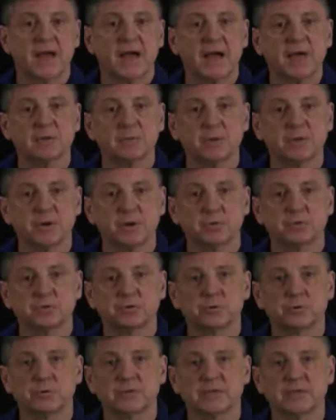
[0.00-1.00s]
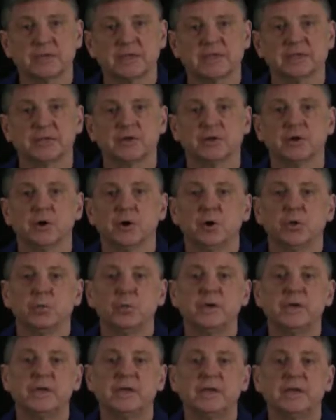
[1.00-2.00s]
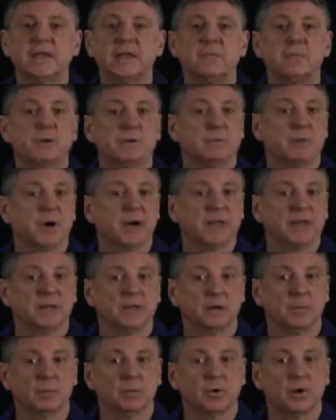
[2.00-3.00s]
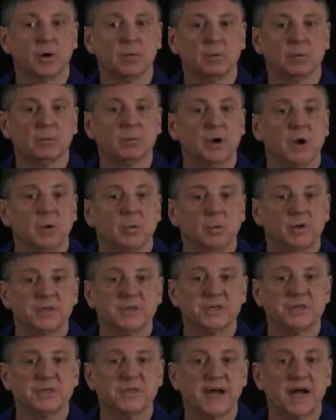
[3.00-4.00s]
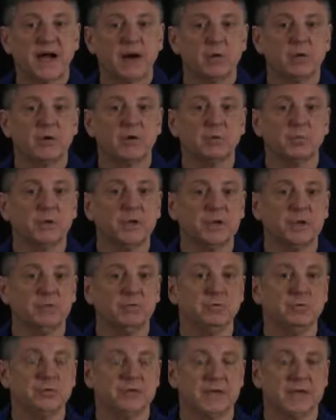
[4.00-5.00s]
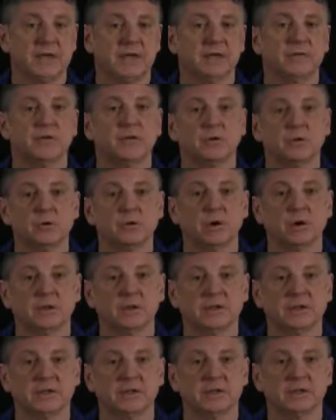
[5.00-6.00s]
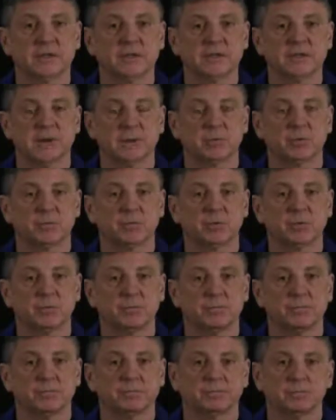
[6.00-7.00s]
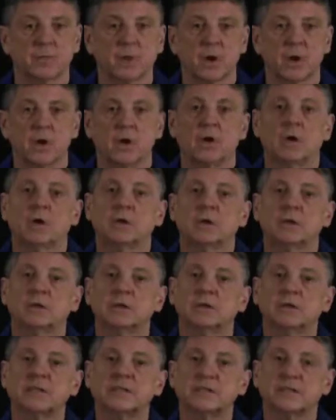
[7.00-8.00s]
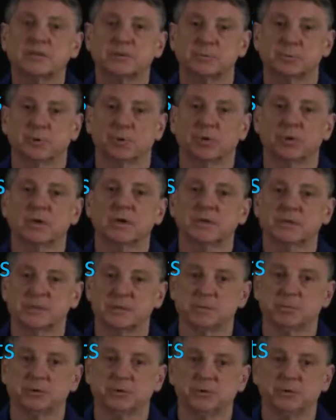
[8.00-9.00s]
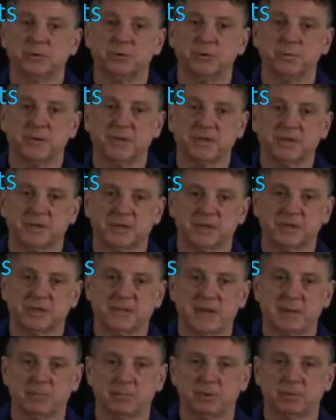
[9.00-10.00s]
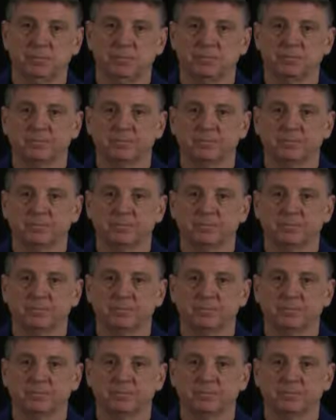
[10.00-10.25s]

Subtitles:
As we go through this lecture, we can keep in mind a problem, which is how can we use data that are not linearly separable? Let's explore a simple two-dimensional example.